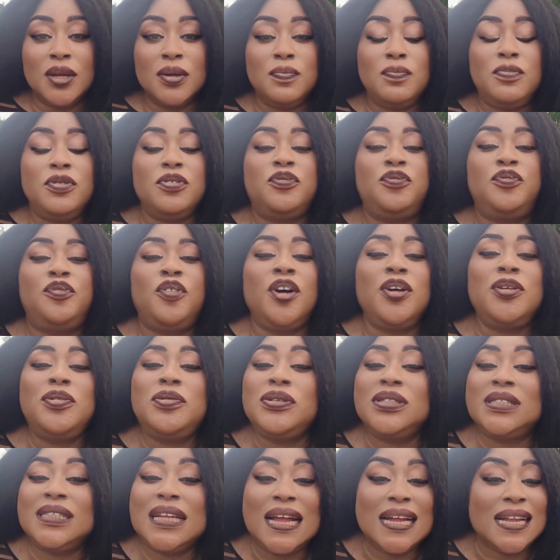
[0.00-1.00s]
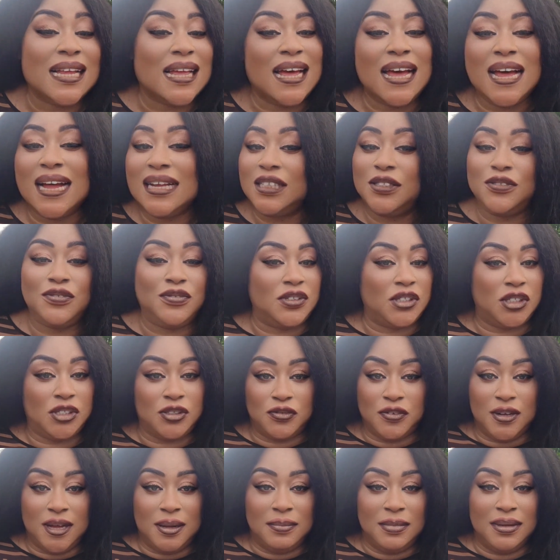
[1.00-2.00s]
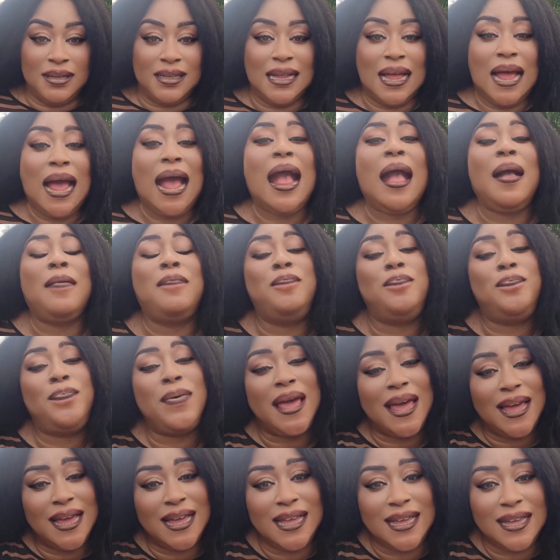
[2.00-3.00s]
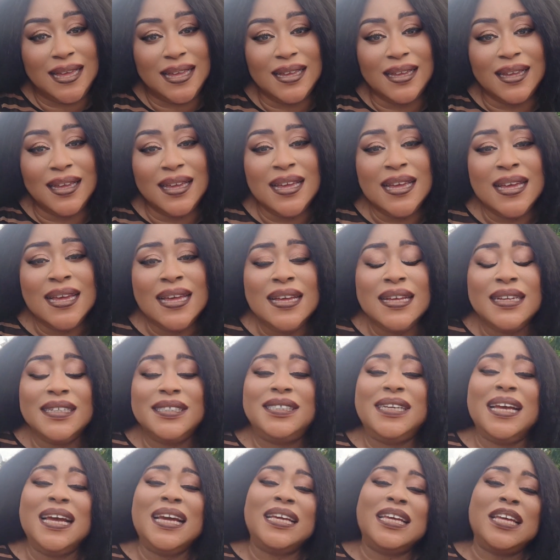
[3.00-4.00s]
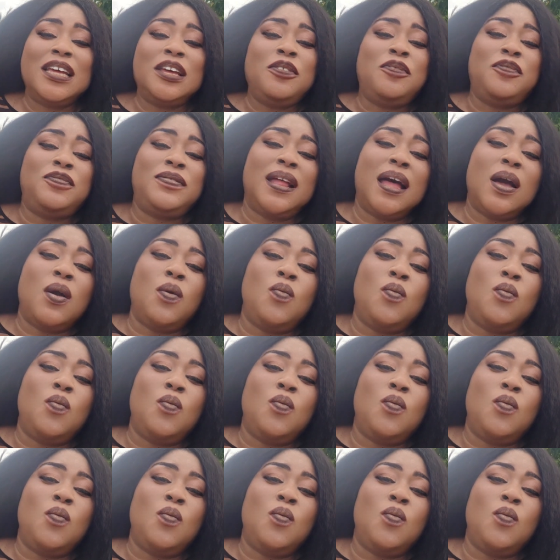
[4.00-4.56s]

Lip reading: Before you start catfish farming, abeg, check if na